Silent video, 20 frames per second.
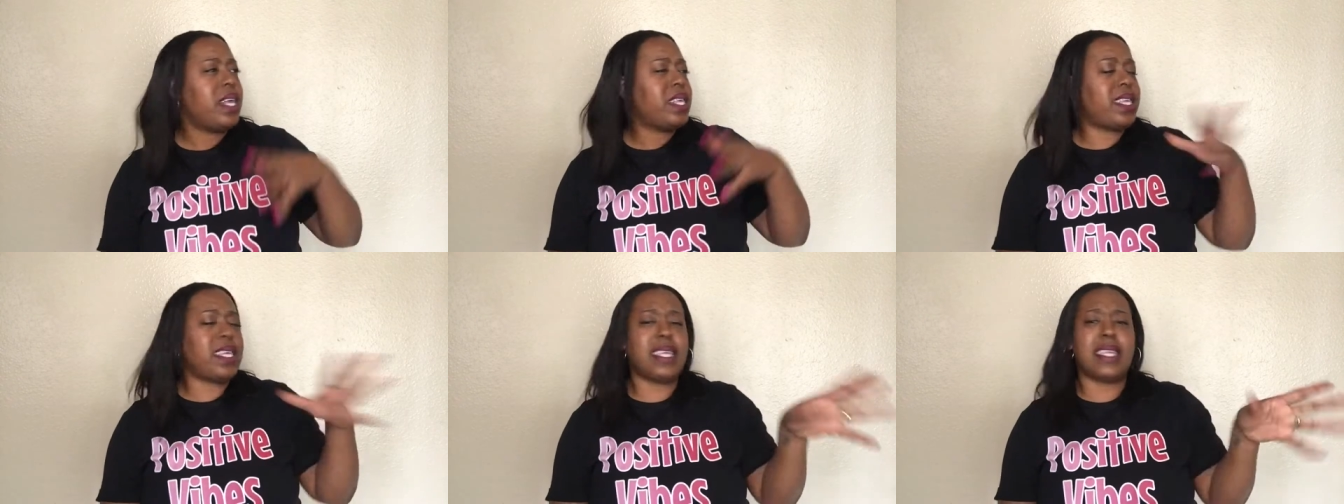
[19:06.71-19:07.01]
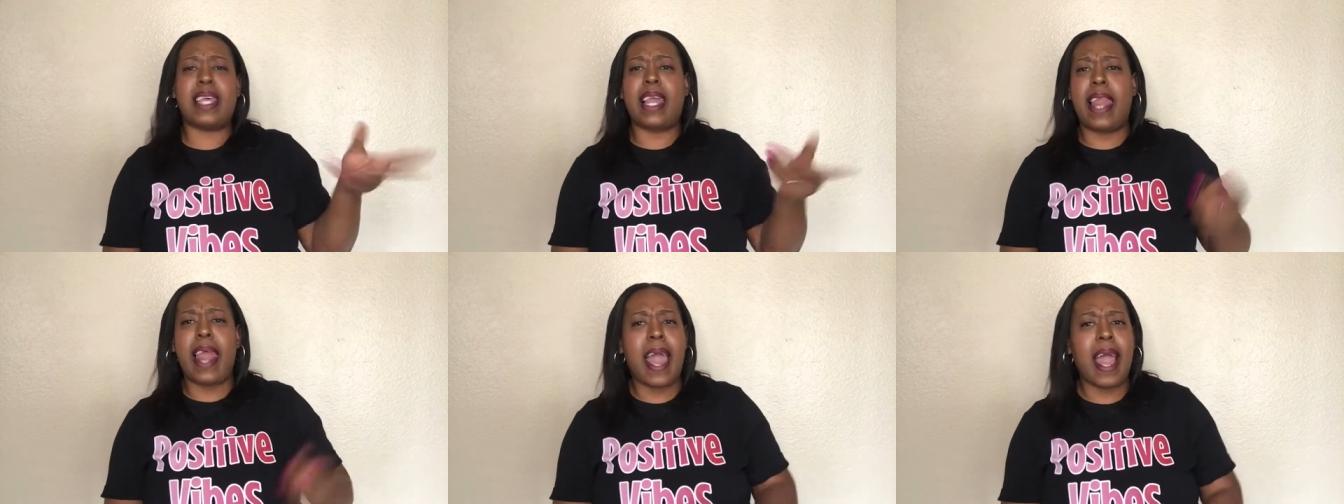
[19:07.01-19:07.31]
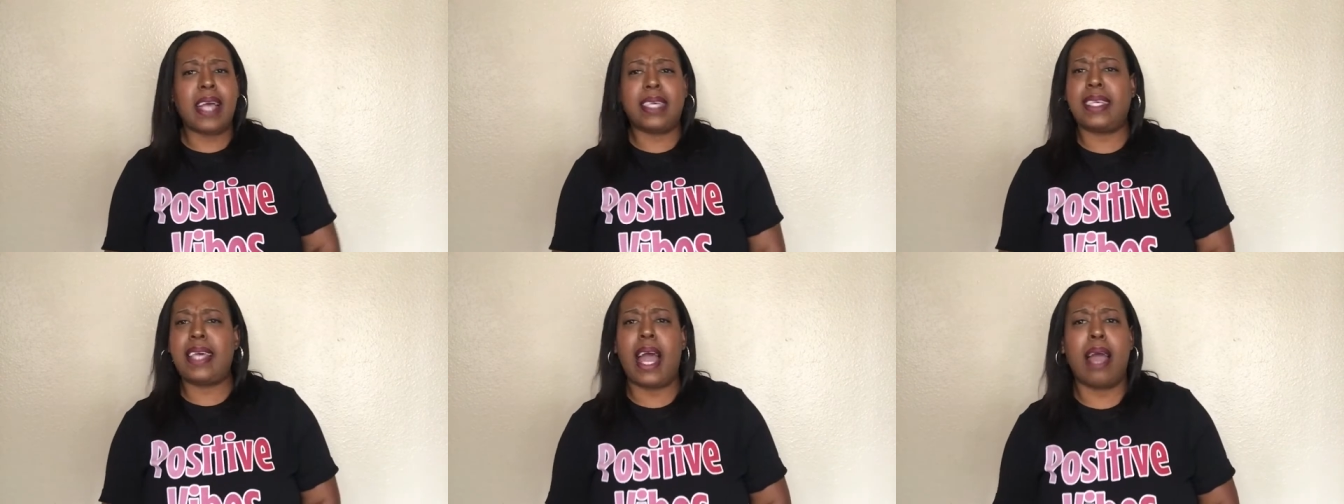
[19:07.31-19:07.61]
since the
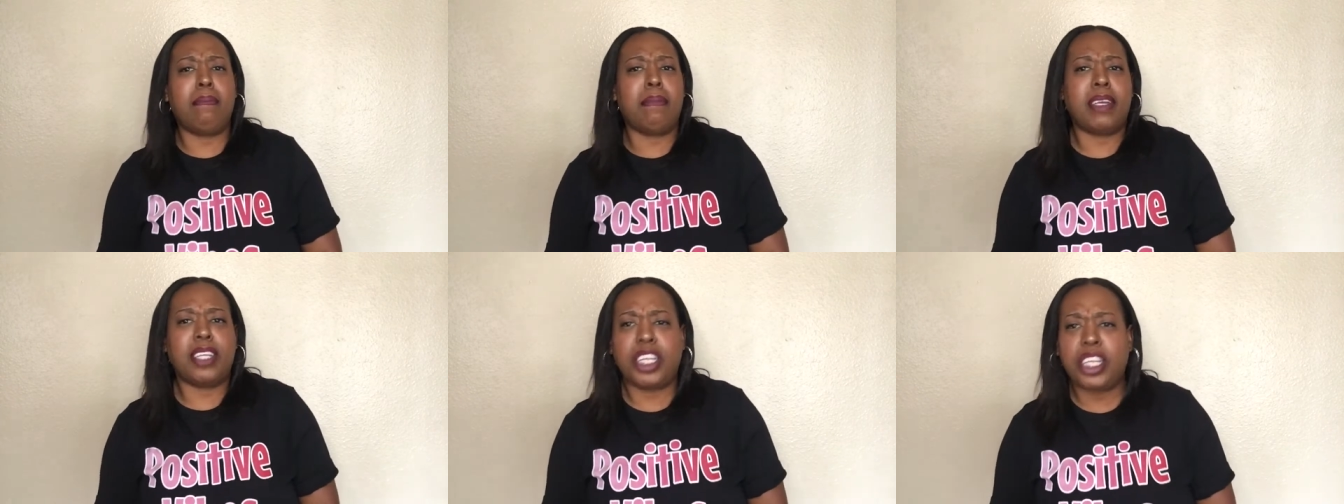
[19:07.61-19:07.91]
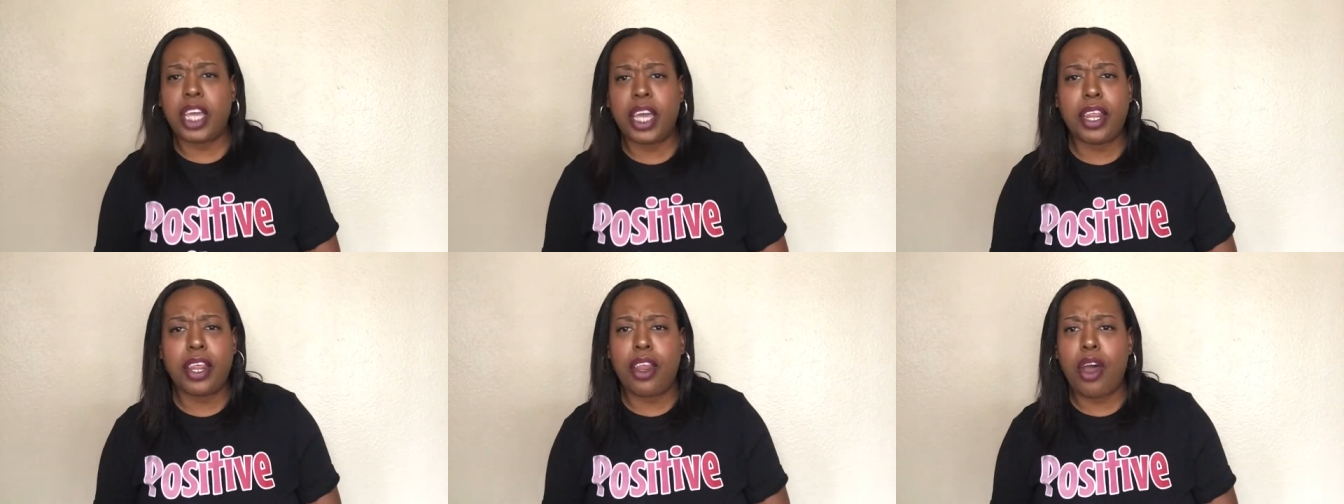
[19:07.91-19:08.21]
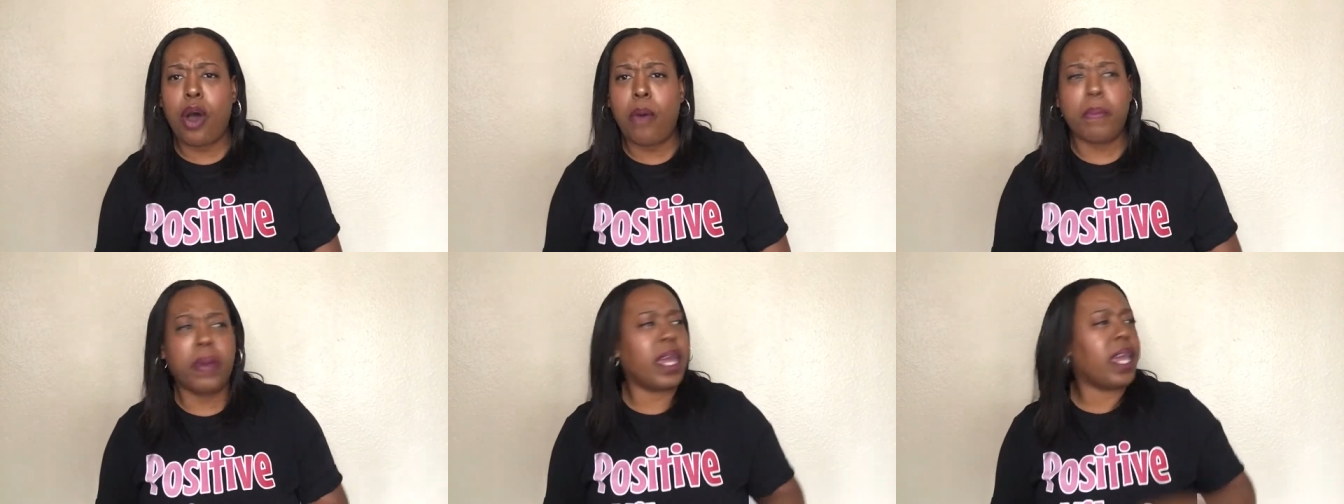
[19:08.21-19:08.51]
last time he cheated
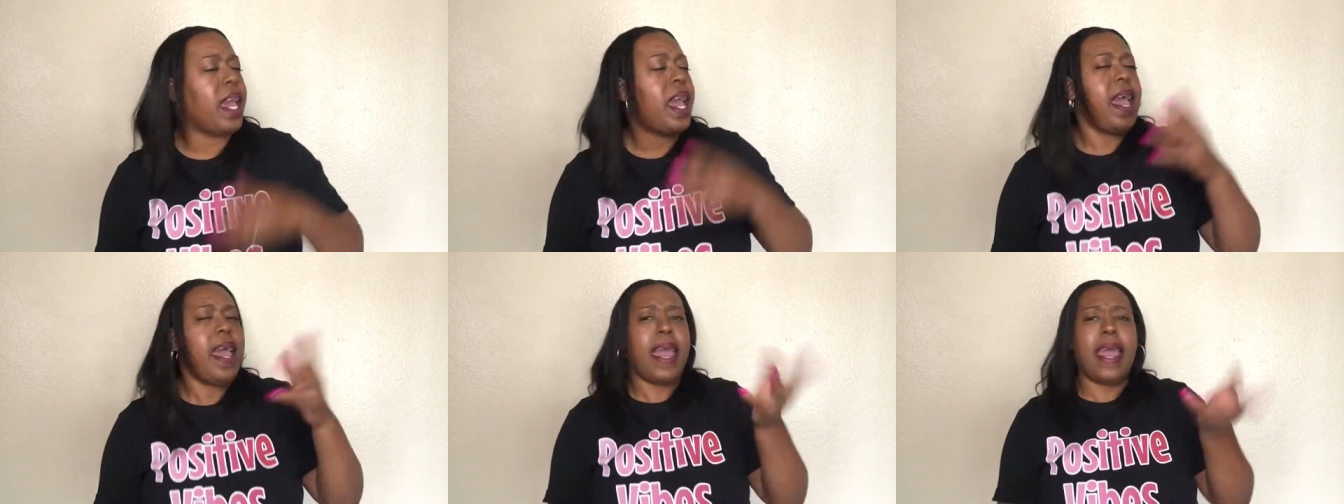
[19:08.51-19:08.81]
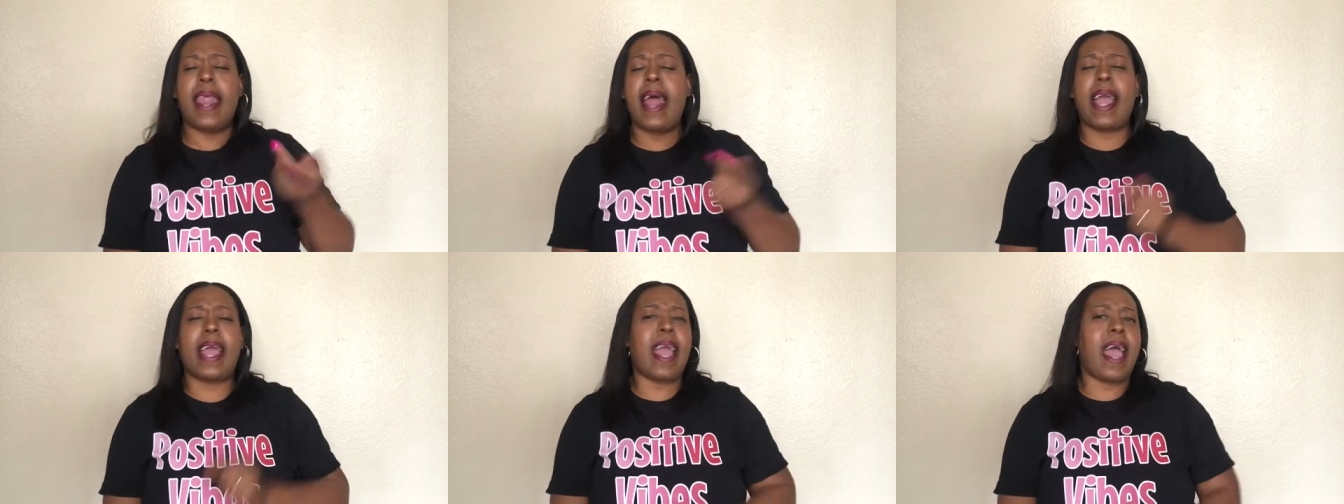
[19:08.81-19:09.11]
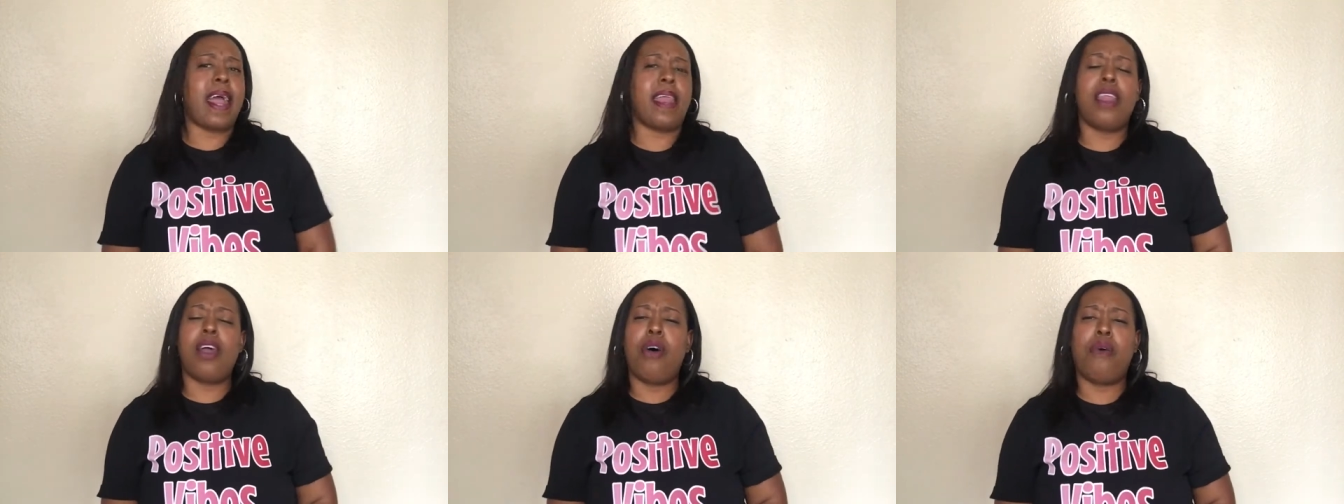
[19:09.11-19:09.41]
on me, and I
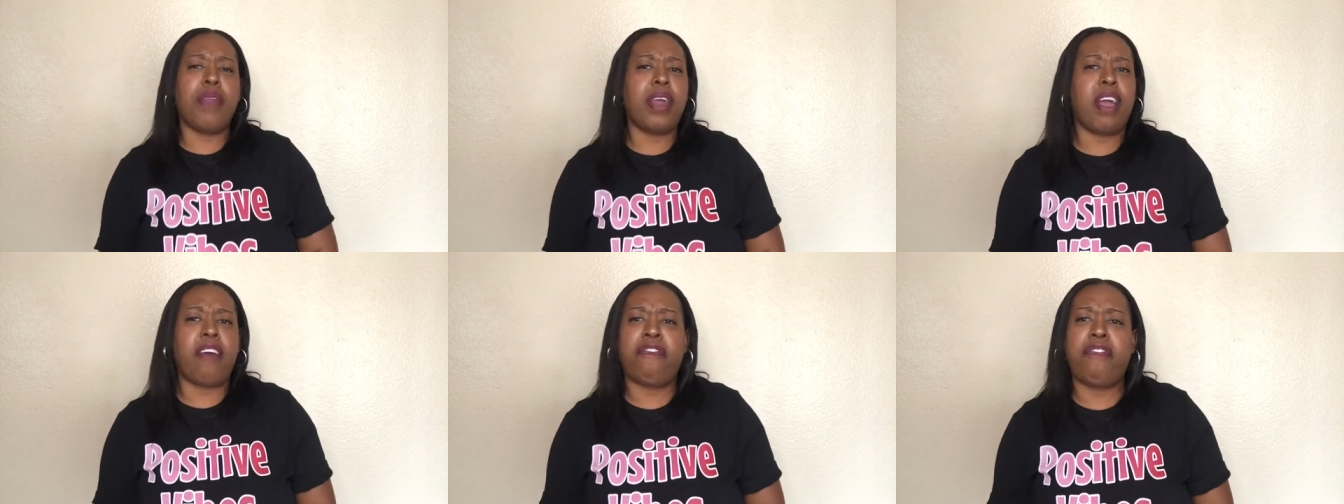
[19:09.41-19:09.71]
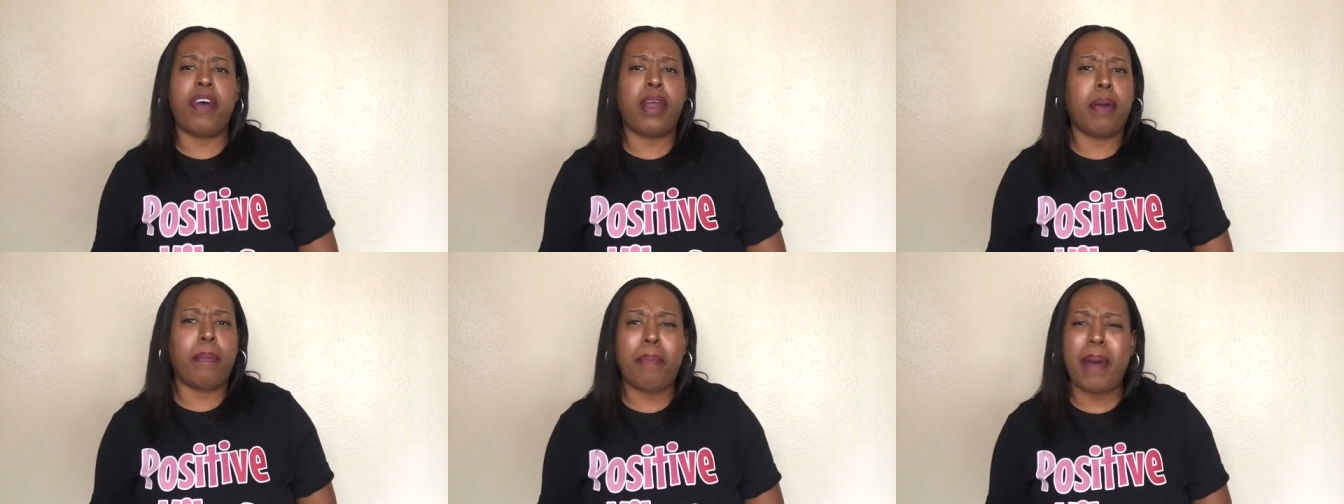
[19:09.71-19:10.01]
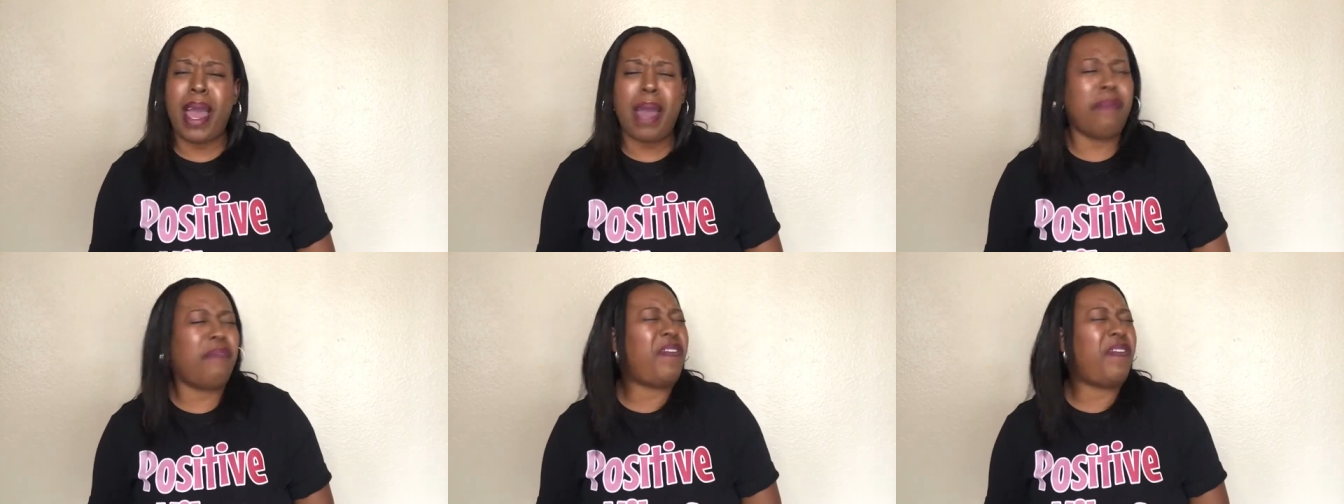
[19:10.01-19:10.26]
got it on there for the baby.